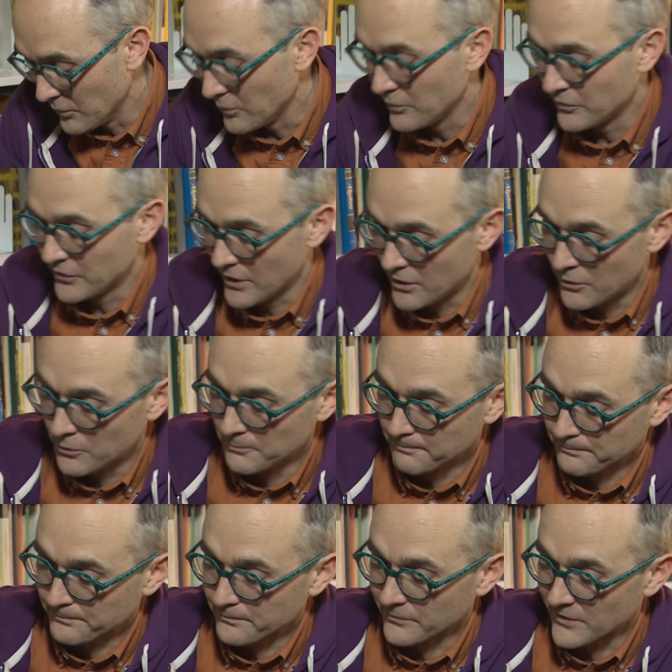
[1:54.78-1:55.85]
so
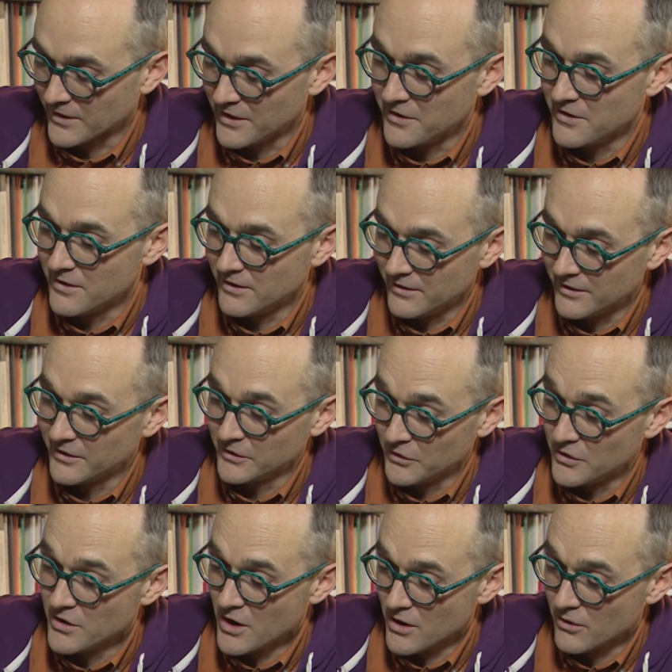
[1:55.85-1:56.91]
N
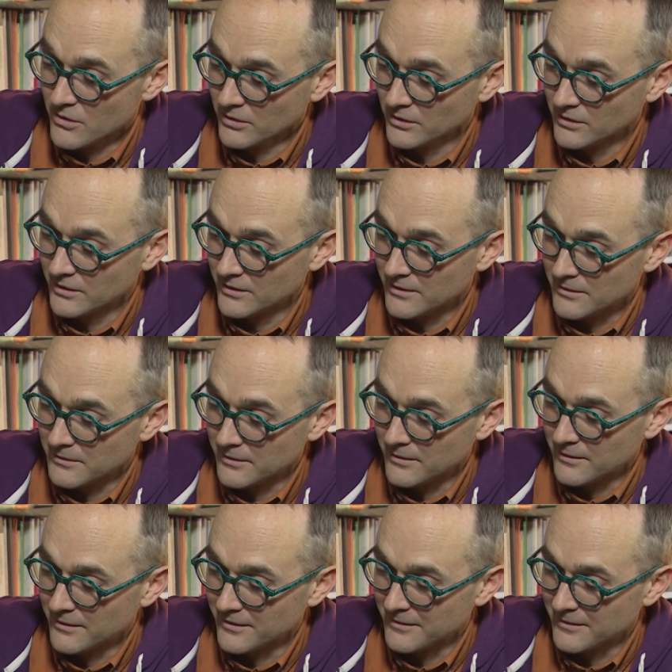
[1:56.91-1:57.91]
no. you